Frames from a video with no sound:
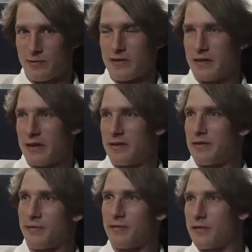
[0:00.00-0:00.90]
Was it any
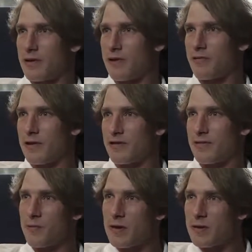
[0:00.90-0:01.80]
different to any other race
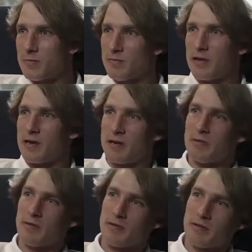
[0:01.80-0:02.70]
you've been been in?